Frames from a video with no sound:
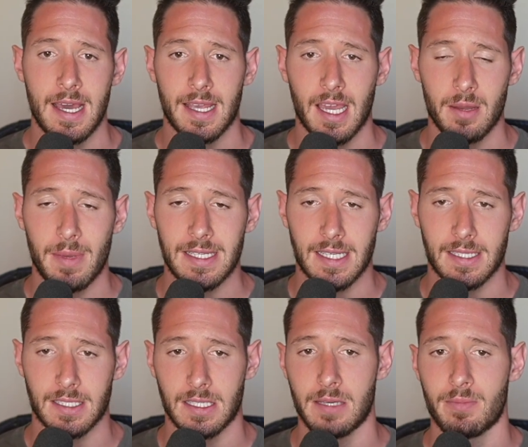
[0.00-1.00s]
get amazing
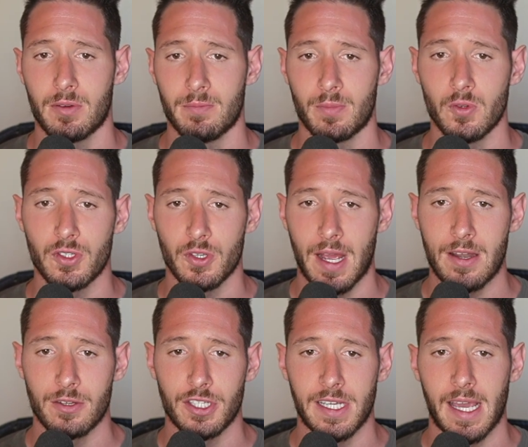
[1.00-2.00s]
sleep, boost your
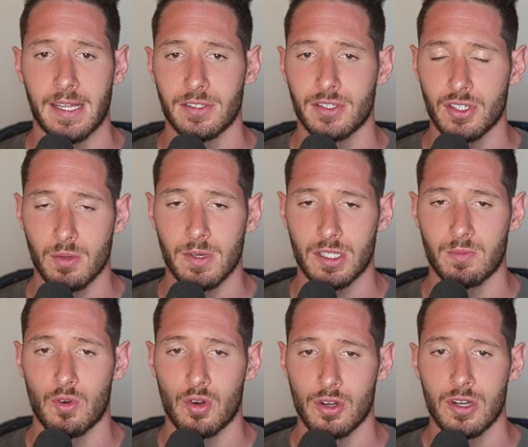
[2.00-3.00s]
energy, and so much
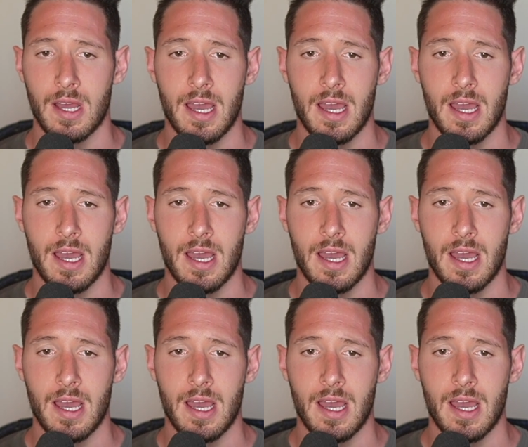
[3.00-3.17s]
more.